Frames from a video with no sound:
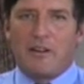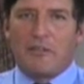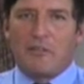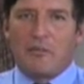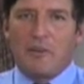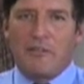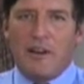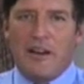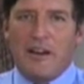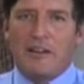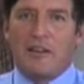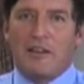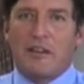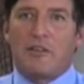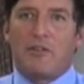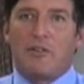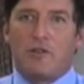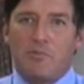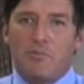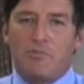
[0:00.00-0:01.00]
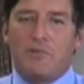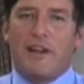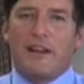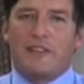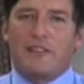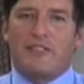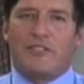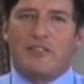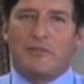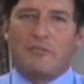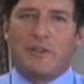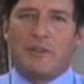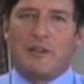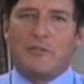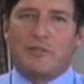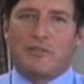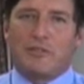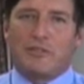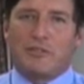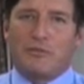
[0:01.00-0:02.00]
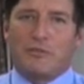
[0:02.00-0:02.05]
we've had a good practice in Pembrokeshire.